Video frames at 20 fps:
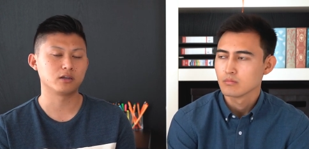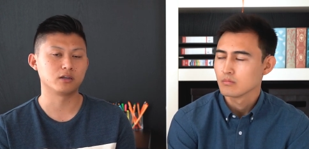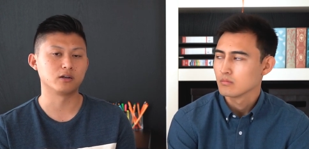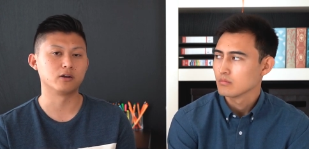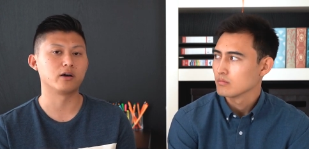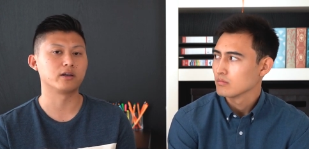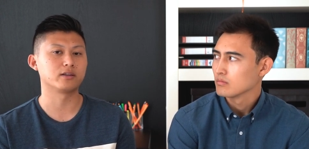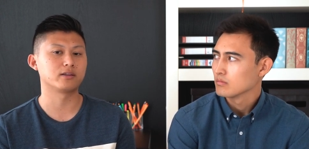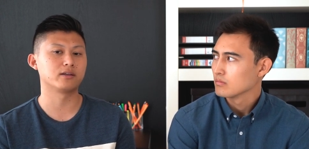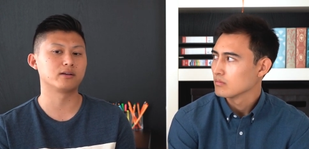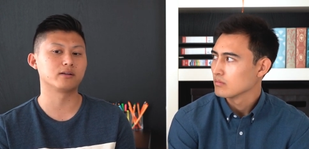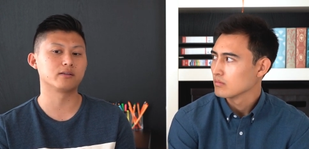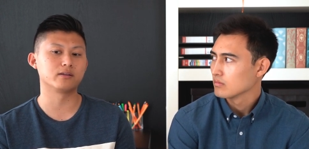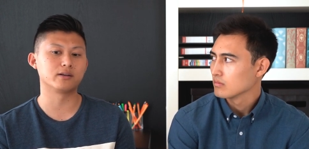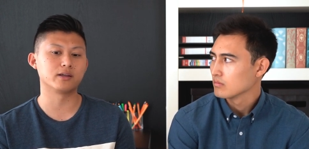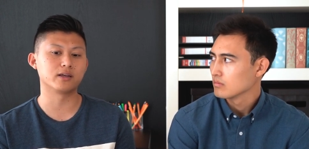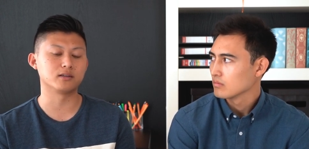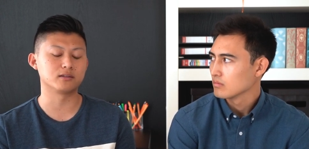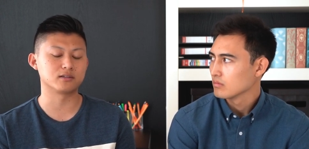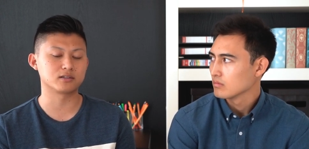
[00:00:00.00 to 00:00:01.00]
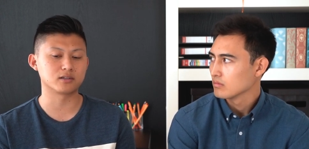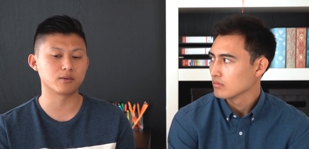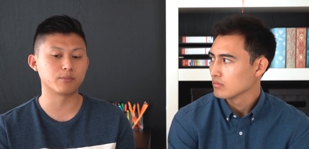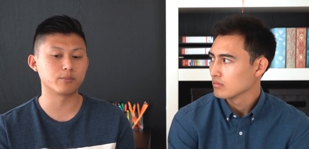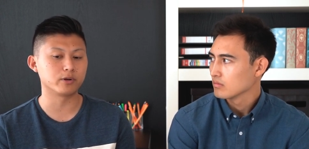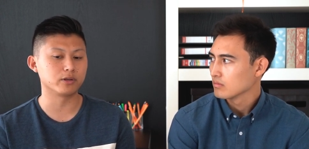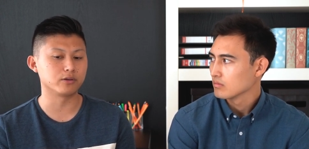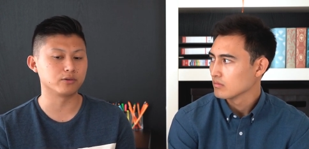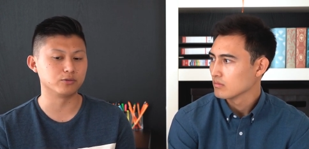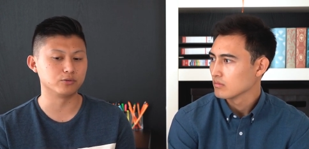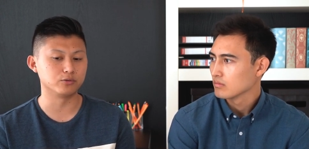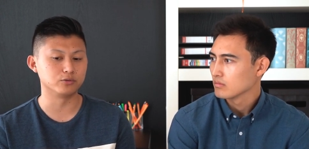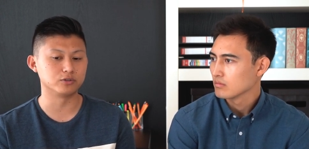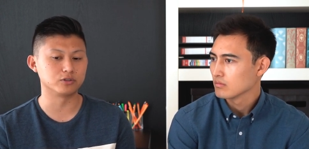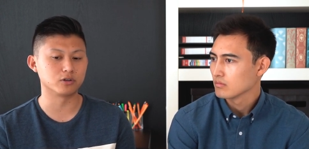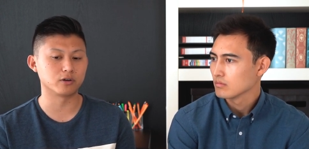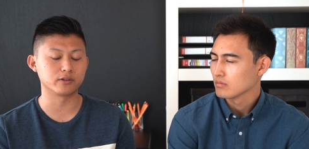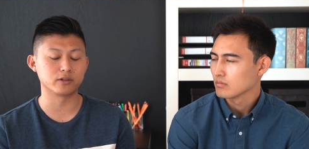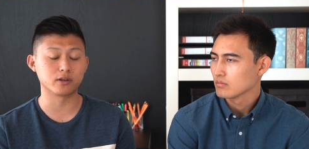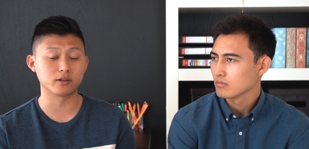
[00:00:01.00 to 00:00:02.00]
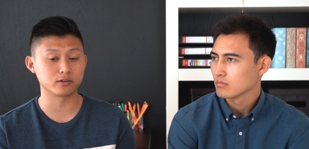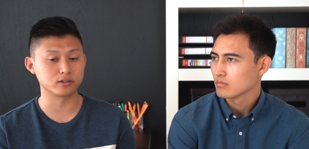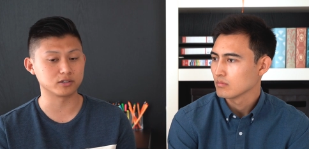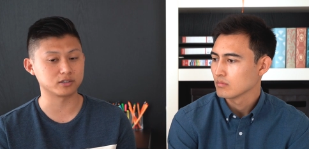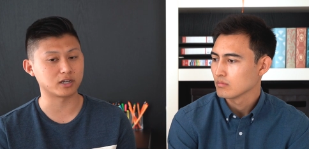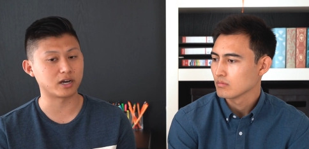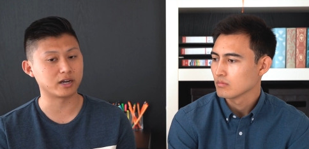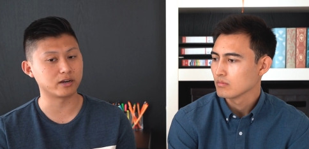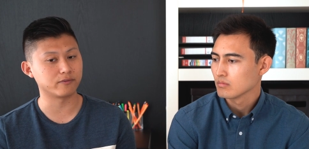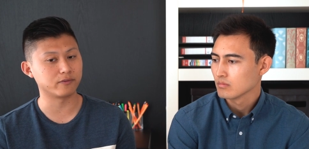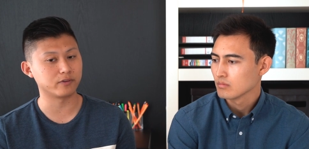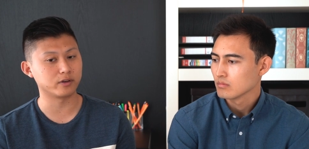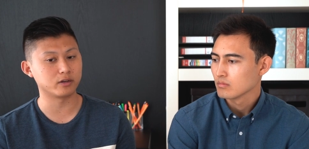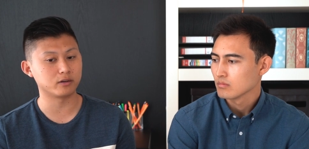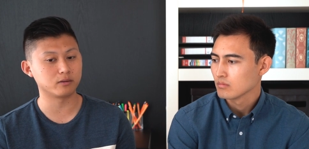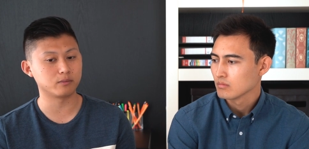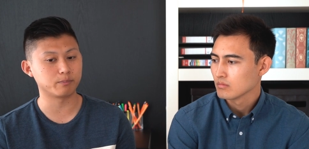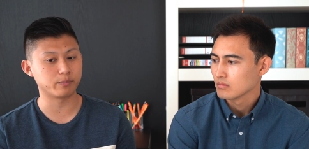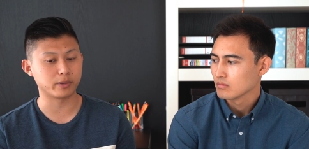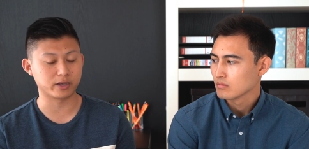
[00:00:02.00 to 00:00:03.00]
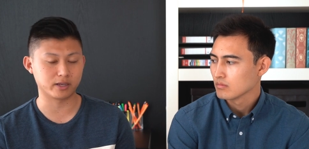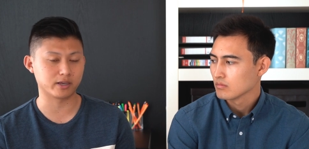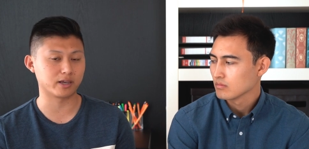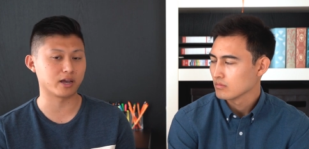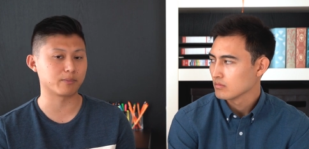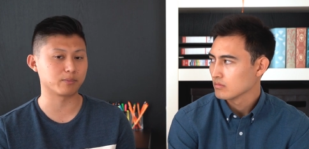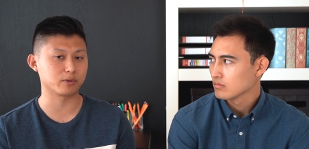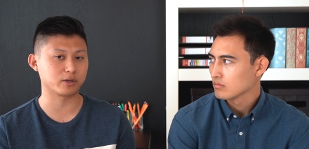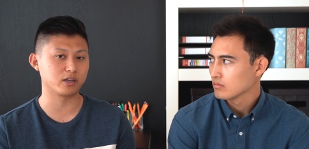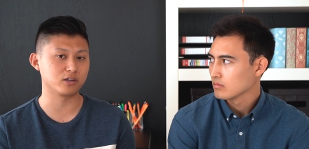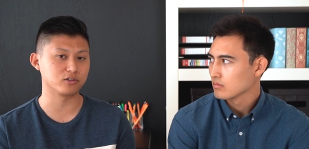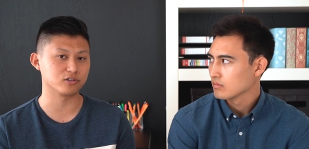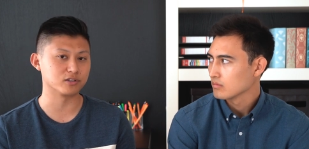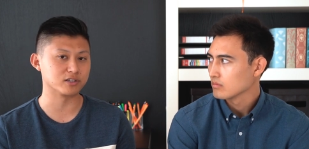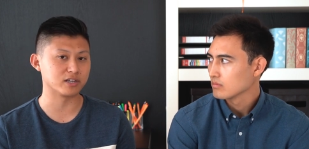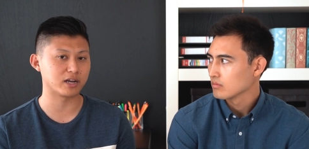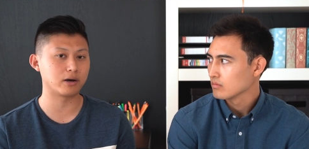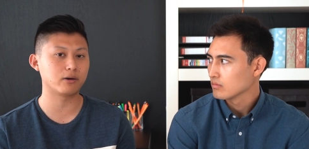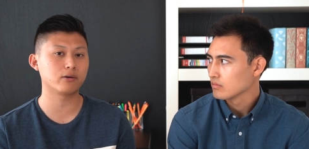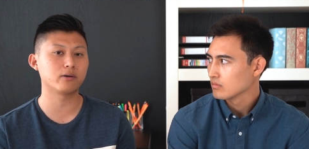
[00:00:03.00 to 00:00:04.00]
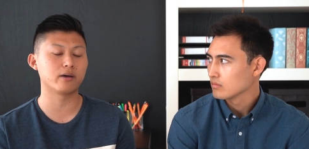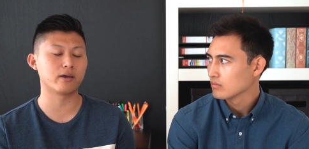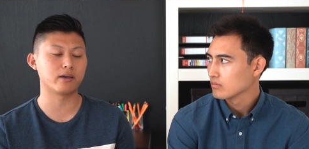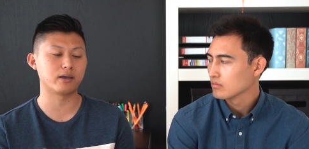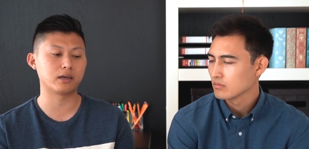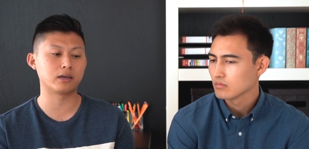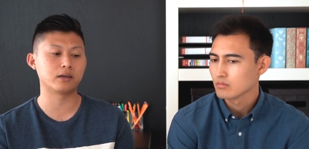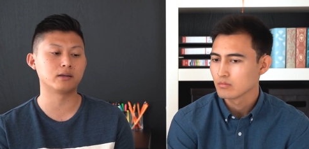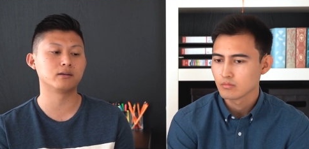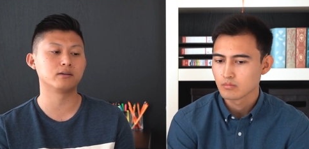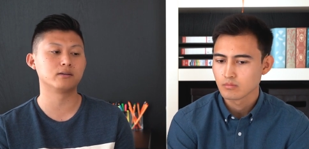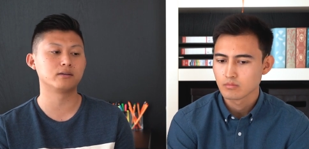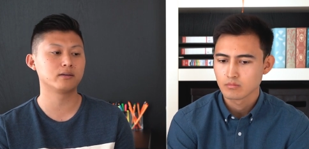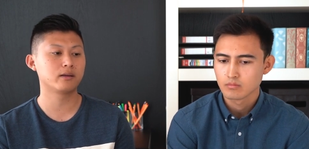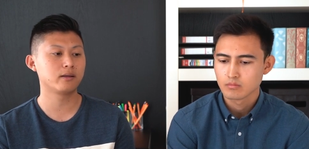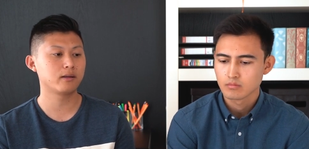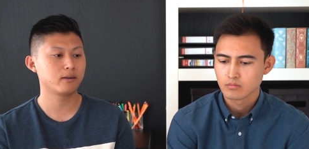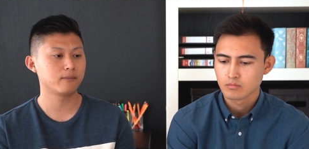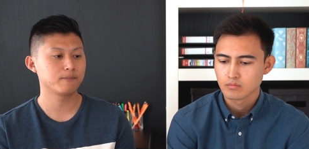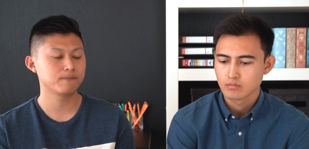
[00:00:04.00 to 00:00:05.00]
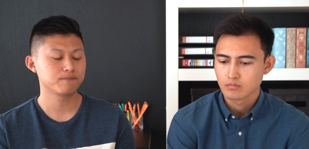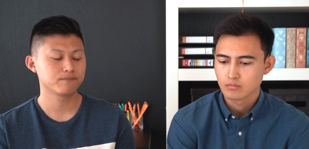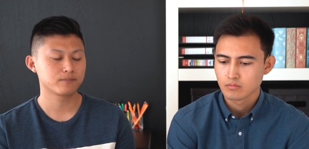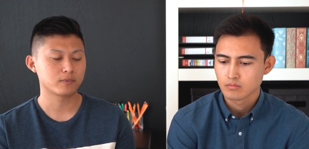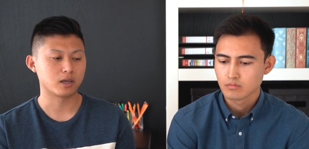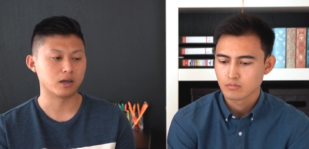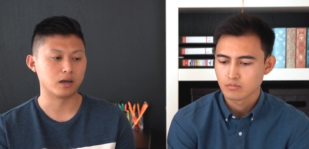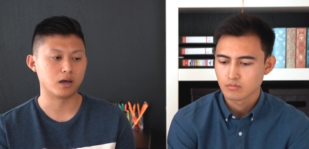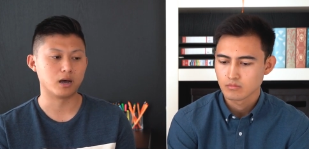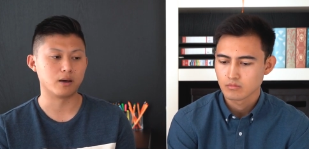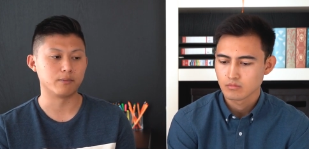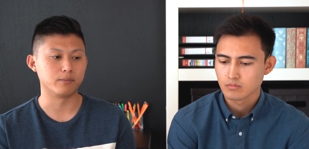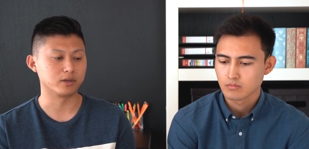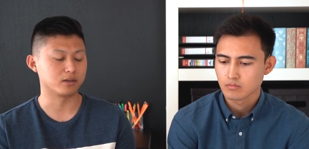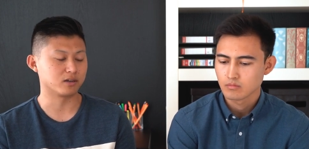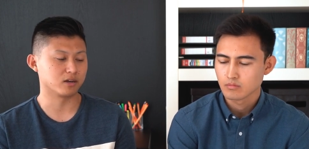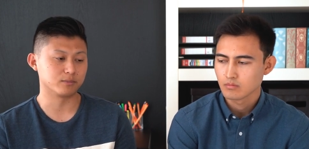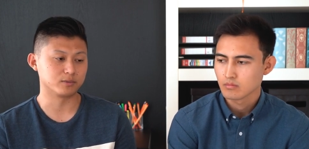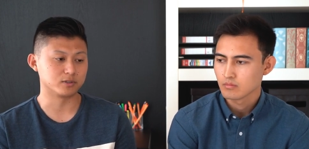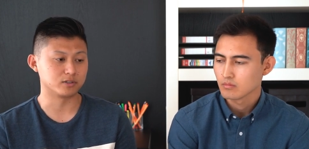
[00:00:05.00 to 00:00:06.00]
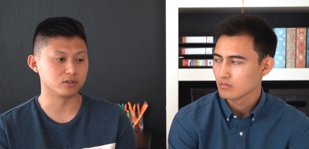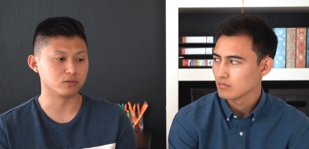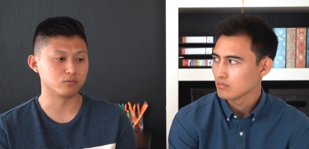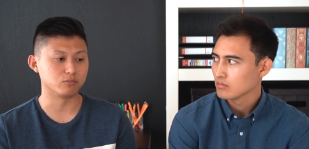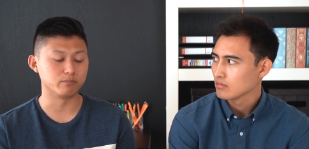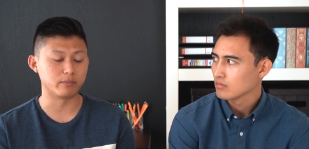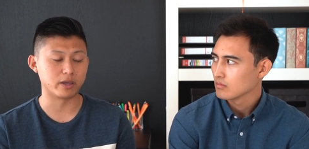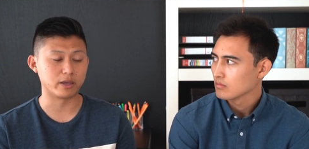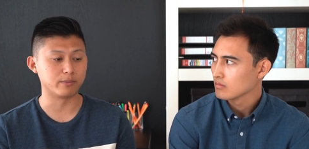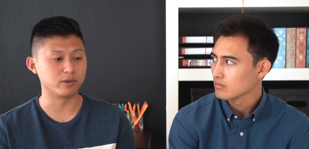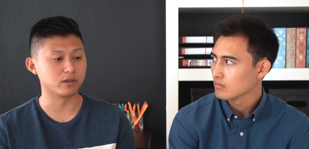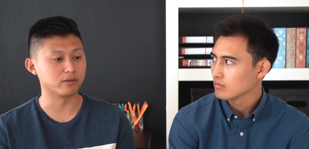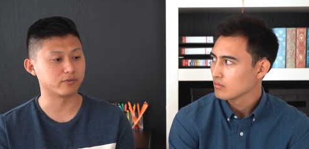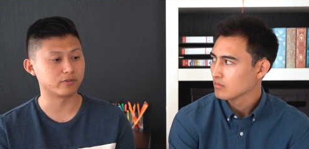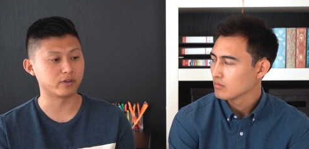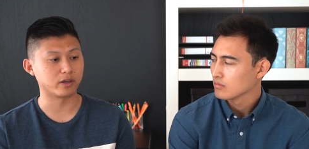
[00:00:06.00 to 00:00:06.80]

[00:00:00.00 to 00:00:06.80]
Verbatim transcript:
Speaker 1: You know, at the end of the day, it's somebody who's on the other side of it picking applications out, and um, it comes to maybe if